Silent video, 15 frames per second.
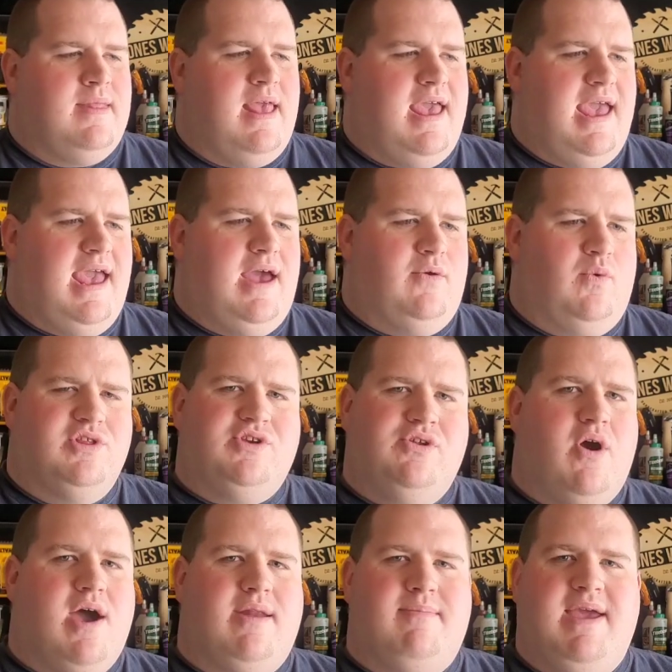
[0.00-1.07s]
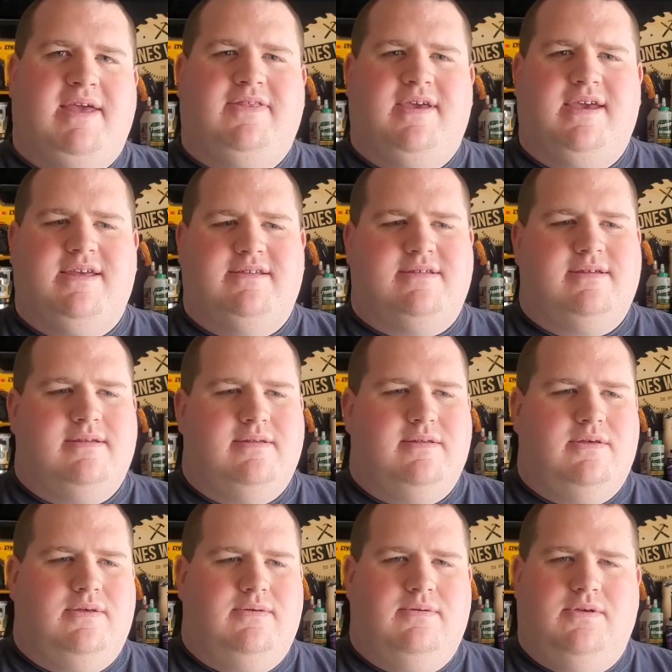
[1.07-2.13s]
And once you know how to make these,
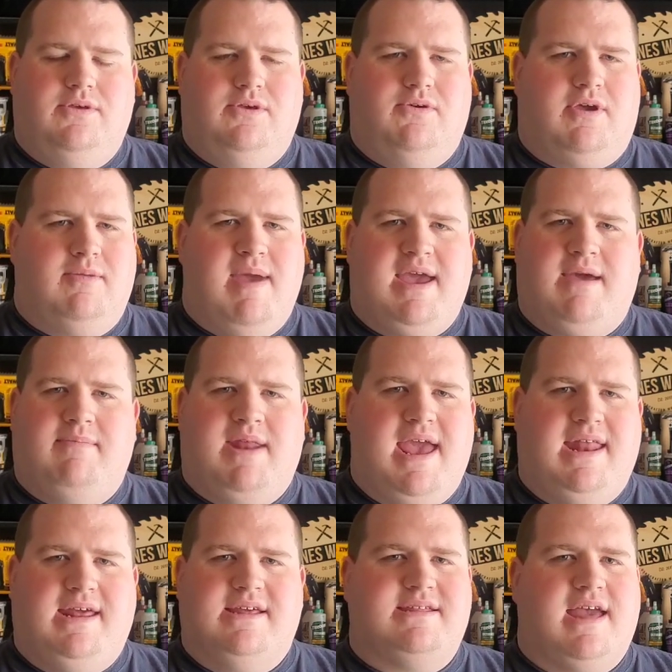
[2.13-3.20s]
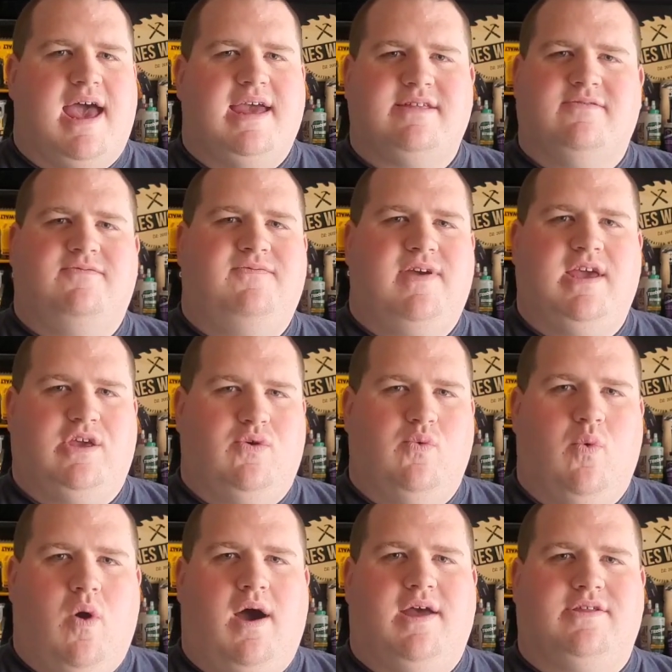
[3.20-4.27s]
you can make them to any size and fit you
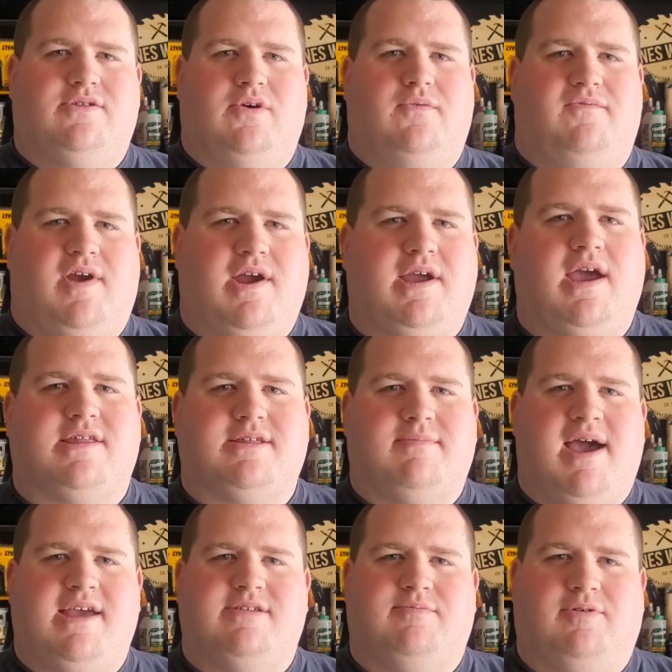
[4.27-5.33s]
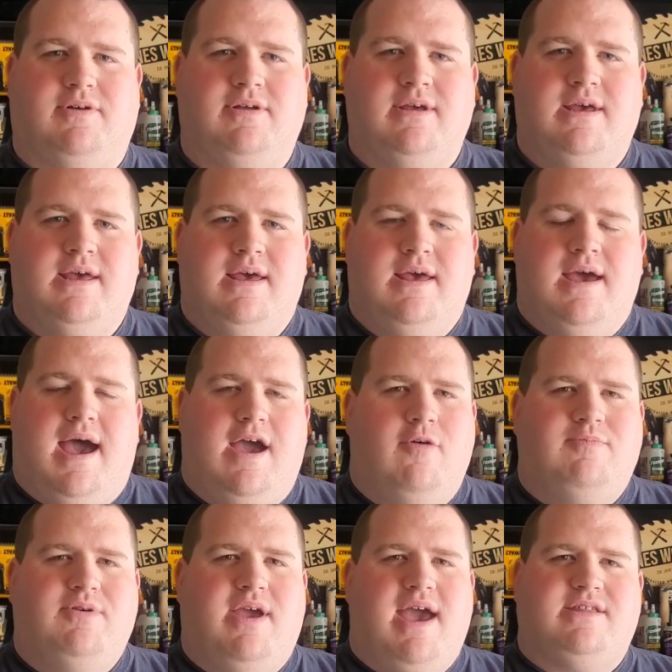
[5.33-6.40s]
want. So very customizable. I
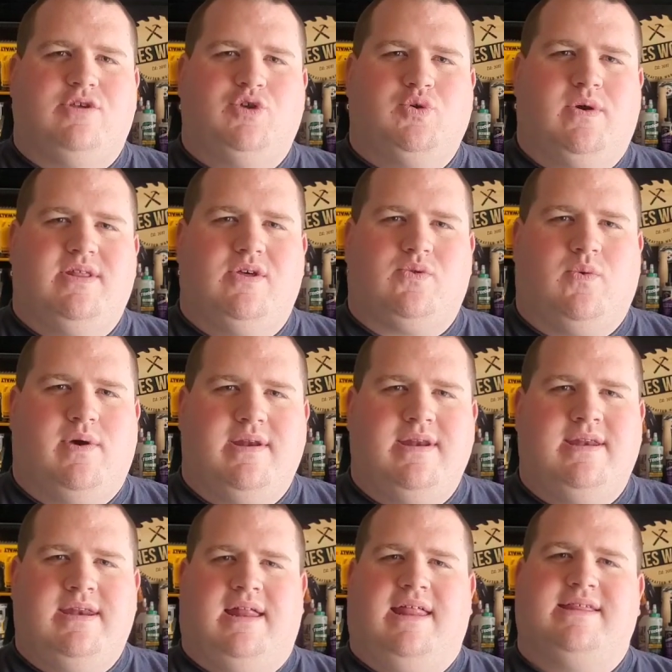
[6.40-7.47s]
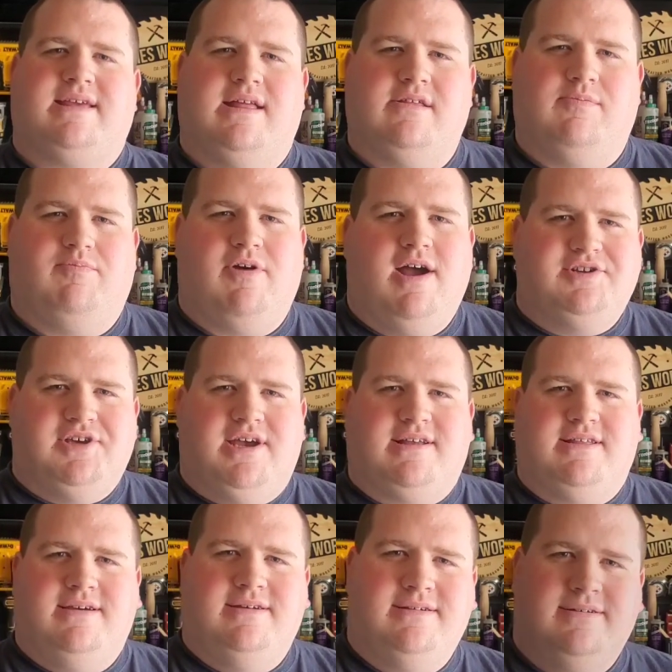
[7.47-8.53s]
hope you guys enjoy this one. Now let's get to the project.